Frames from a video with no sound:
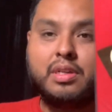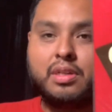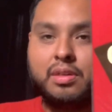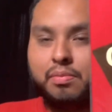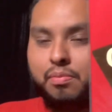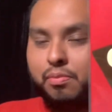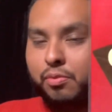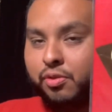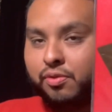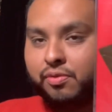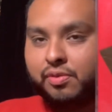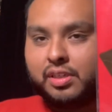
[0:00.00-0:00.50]

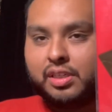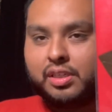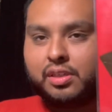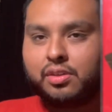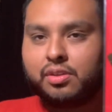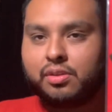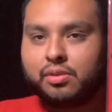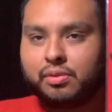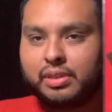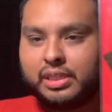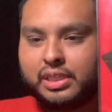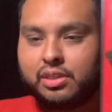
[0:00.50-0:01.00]
move on
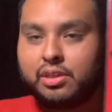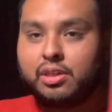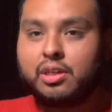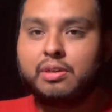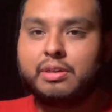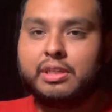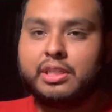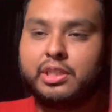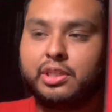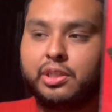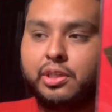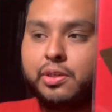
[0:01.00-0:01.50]
to It's
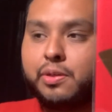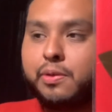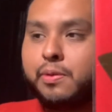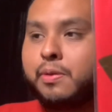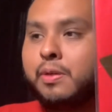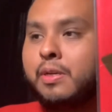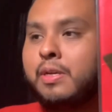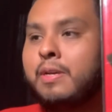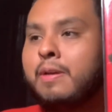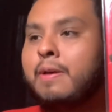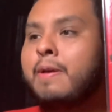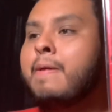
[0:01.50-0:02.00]
Always You.
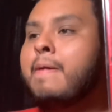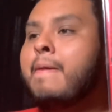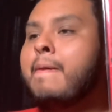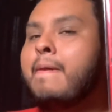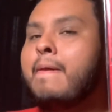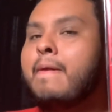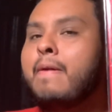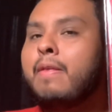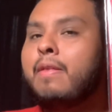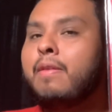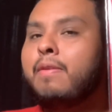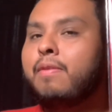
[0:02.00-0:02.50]

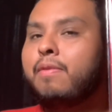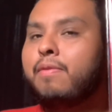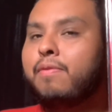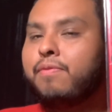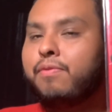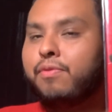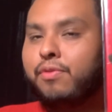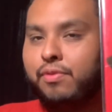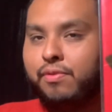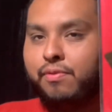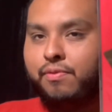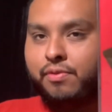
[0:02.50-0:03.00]

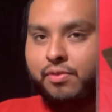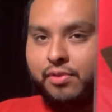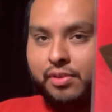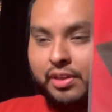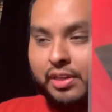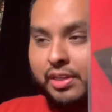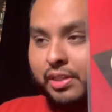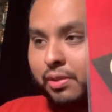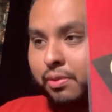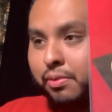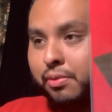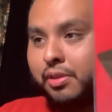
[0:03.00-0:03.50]
For
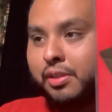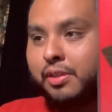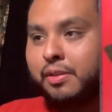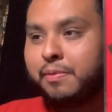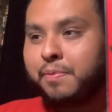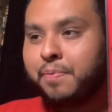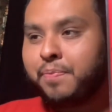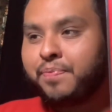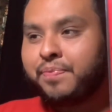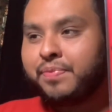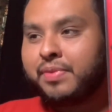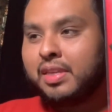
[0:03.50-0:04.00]
this one,
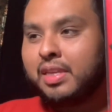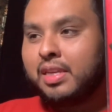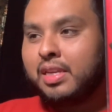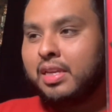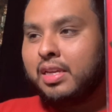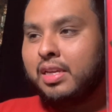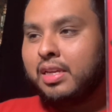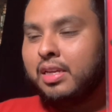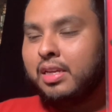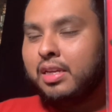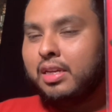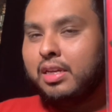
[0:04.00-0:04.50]

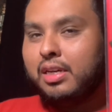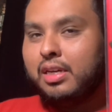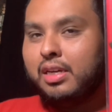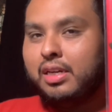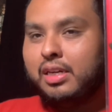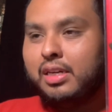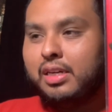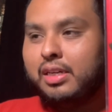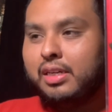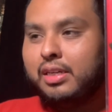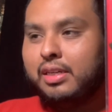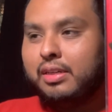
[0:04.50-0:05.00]

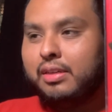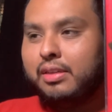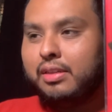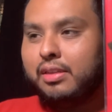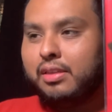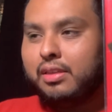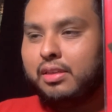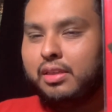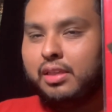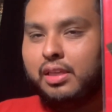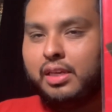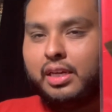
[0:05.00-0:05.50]

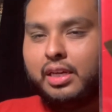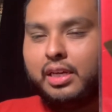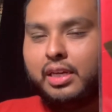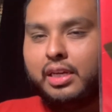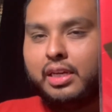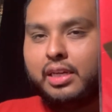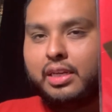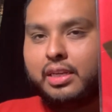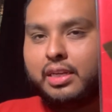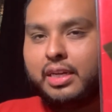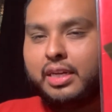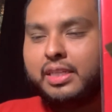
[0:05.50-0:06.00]
the
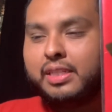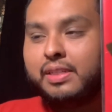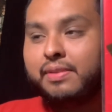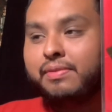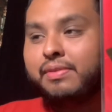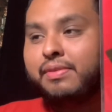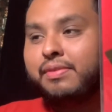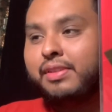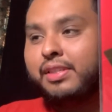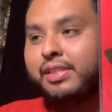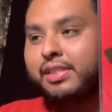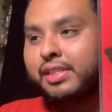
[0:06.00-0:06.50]

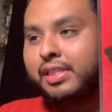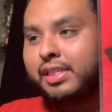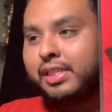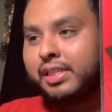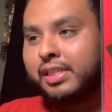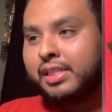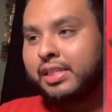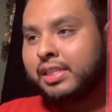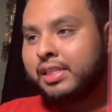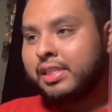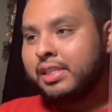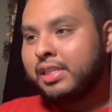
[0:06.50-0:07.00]

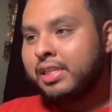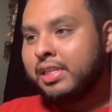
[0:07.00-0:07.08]
1956,